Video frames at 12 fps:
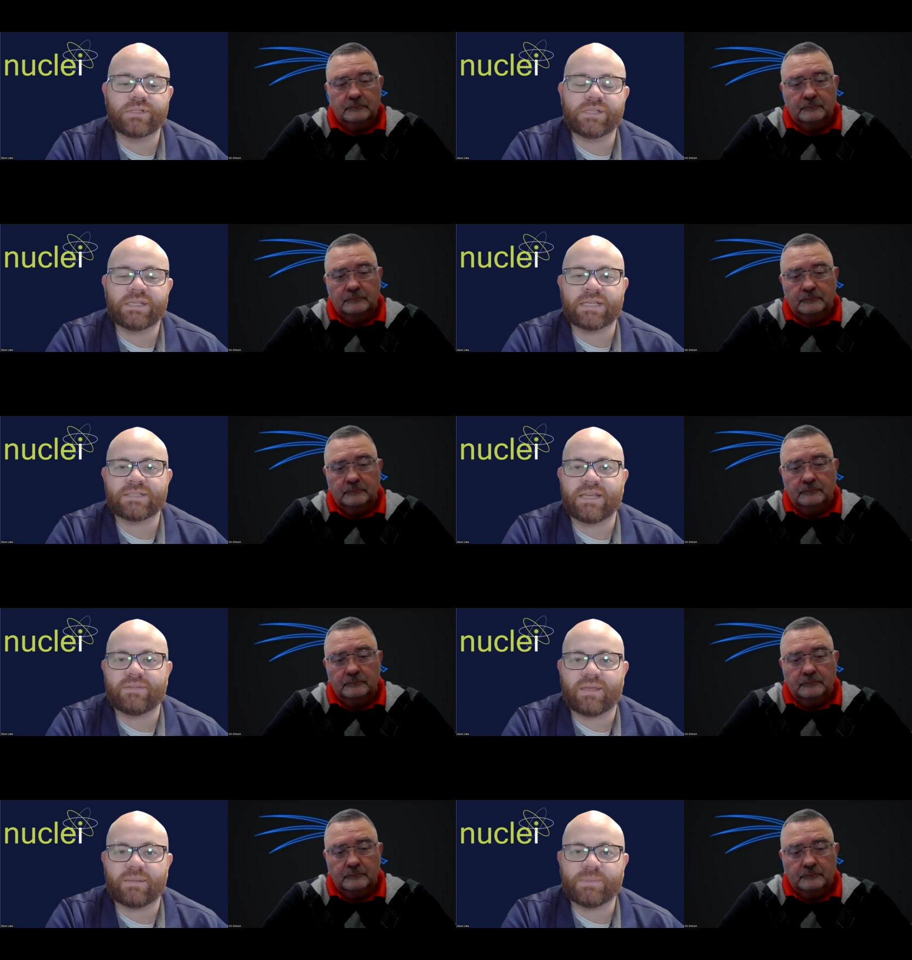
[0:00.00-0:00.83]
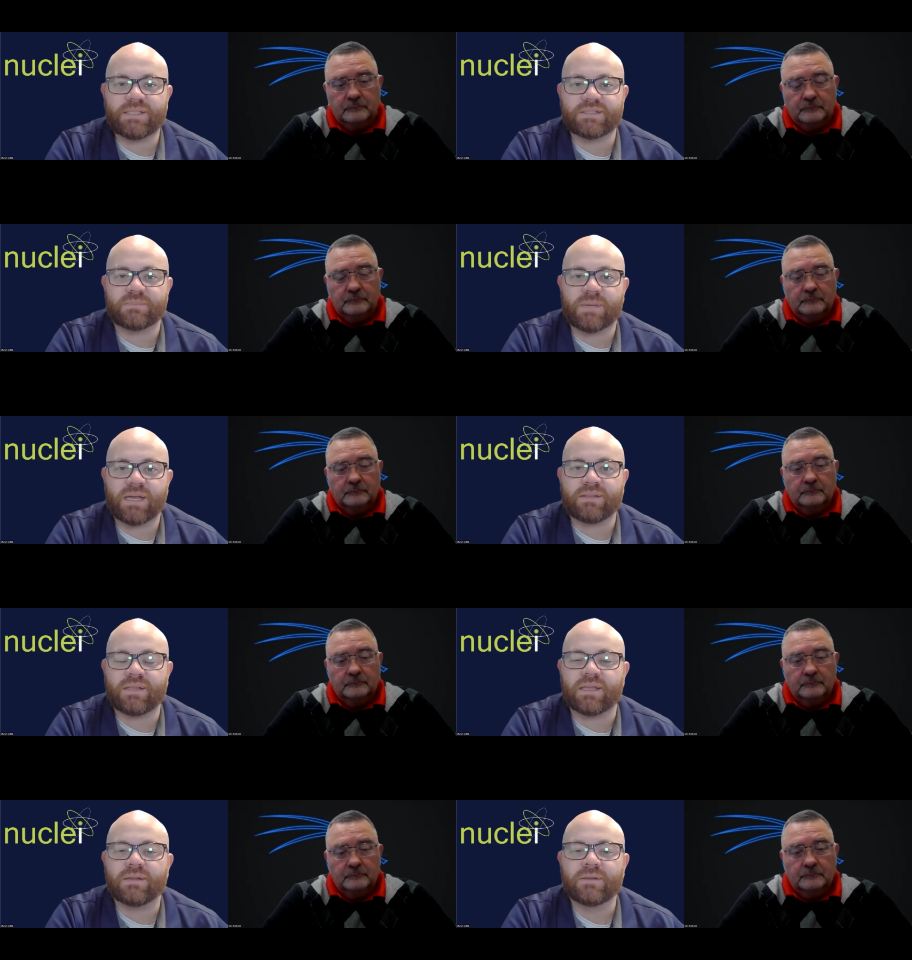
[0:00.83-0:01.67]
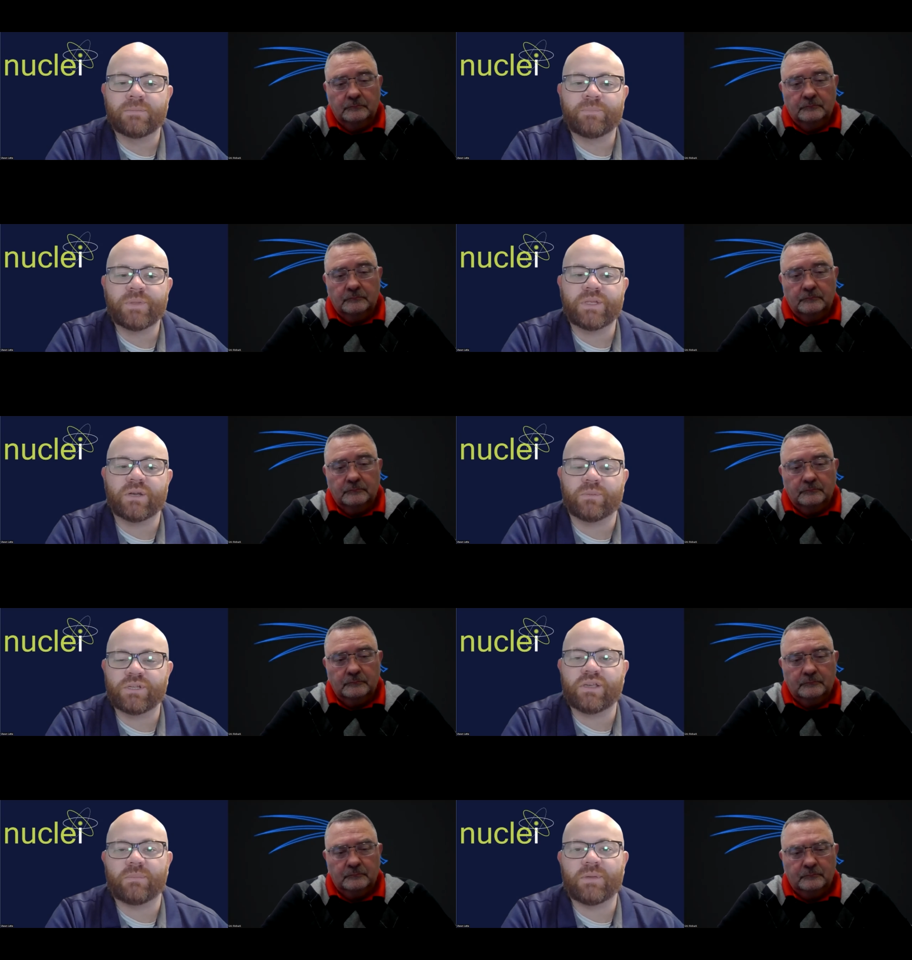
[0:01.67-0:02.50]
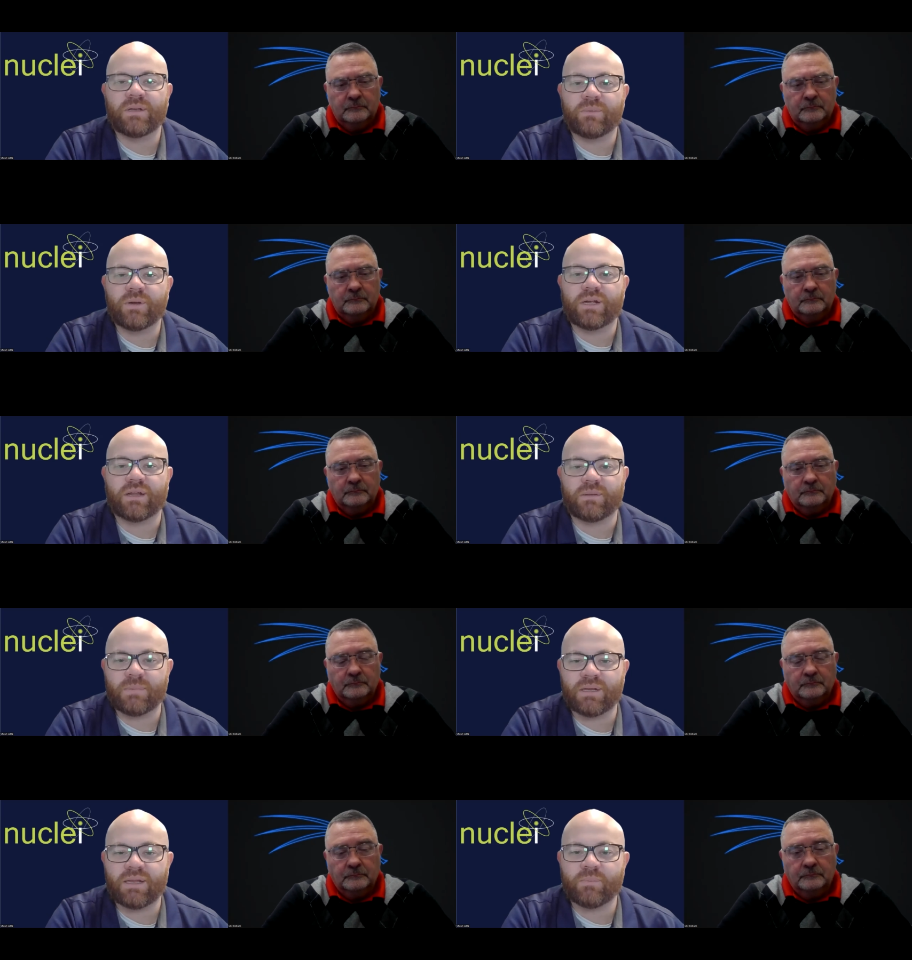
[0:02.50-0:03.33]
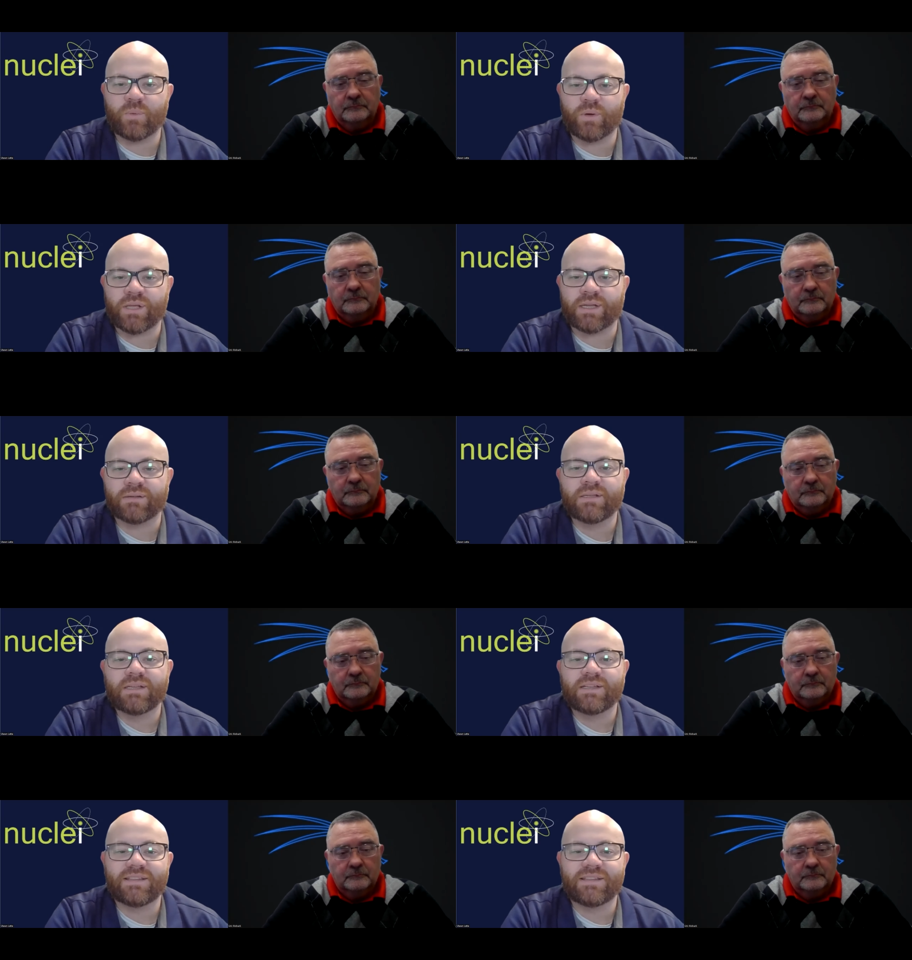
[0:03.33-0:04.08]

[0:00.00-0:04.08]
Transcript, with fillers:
Speaker 1: really nice to have that peace of mind that you know when you come into work on a Monday morning,